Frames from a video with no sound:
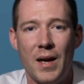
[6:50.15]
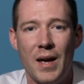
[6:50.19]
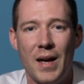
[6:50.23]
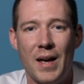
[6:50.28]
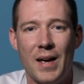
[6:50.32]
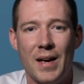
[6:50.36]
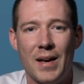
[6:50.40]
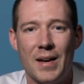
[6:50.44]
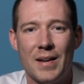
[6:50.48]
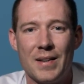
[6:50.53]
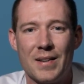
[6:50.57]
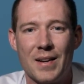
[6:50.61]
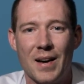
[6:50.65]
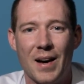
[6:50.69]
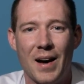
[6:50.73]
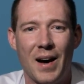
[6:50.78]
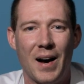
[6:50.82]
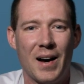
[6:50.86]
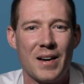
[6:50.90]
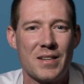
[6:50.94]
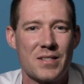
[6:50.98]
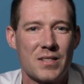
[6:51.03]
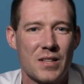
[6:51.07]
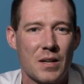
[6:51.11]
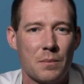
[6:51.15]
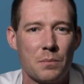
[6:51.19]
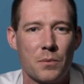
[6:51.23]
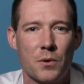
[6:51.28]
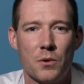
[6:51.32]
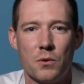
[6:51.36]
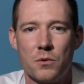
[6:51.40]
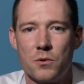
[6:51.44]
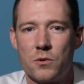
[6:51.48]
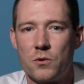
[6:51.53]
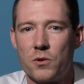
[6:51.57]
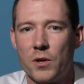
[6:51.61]
and I skip
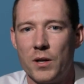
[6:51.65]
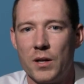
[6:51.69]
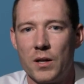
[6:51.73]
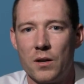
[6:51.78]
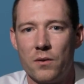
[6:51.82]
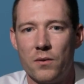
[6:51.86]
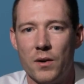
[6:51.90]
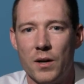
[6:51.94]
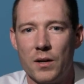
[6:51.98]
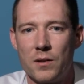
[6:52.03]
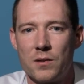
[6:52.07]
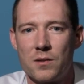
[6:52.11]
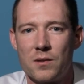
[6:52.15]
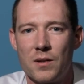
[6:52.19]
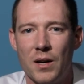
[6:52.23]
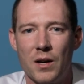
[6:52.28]
those training events.